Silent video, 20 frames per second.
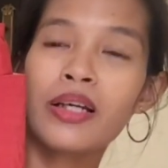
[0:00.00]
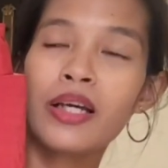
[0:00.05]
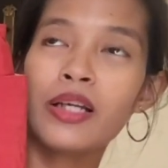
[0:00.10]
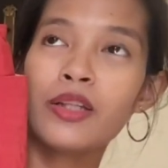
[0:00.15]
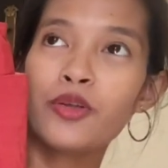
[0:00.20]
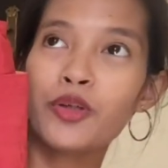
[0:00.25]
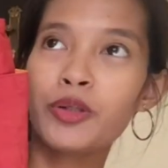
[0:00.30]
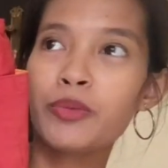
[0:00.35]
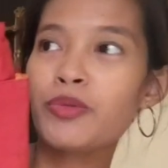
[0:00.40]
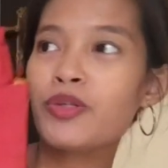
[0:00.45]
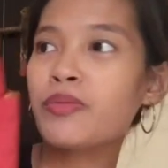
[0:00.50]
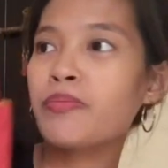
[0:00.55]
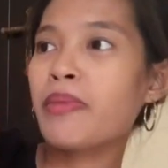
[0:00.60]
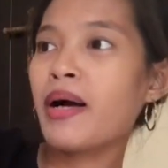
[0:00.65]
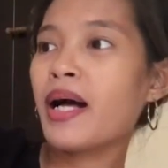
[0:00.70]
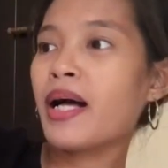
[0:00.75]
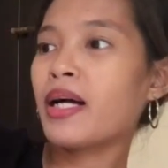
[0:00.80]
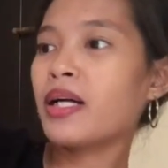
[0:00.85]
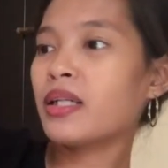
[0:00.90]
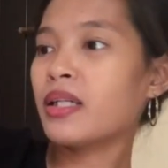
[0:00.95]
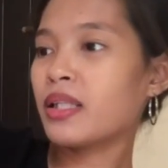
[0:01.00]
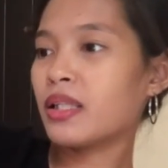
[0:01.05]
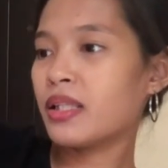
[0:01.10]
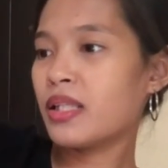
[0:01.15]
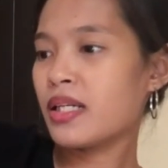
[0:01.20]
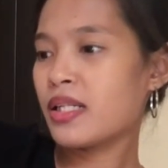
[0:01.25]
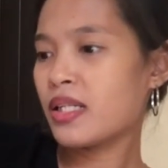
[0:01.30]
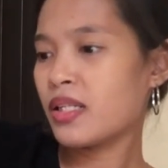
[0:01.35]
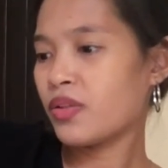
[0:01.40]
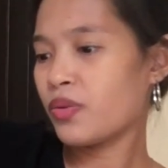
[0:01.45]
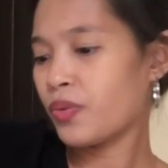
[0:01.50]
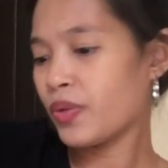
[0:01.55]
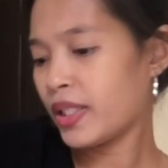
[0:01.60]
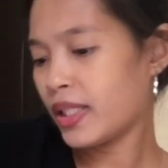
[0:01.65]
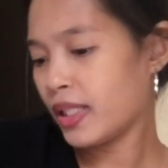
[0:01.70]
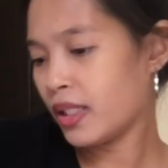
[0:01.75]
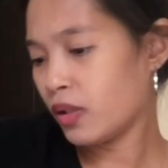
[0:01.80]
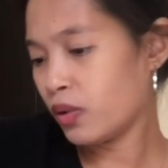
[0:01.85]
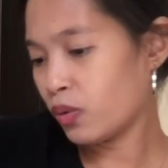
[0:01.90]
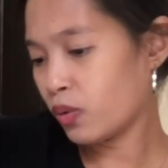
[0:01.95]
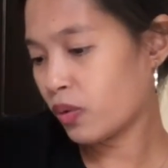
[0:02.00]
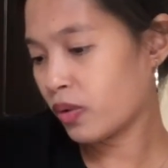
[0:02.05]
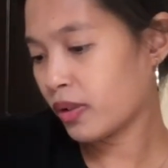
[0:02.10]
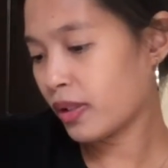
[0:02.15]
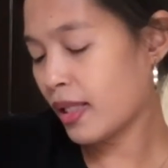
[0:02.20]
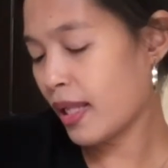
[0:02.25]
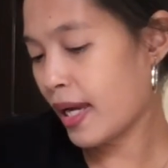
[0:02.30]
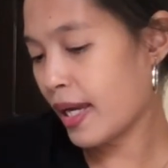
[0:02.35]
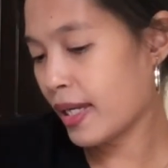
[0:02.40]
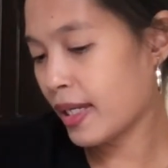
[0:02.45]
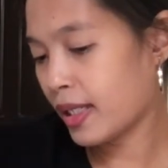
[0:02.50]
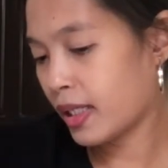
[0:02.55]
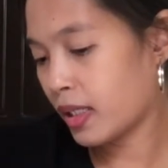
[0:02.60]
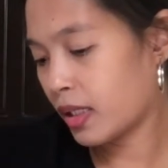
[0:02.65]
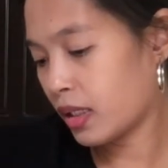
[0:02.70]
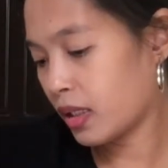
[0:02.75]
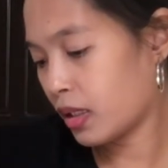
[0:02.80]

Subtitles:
enormous bag. It doesn't really look like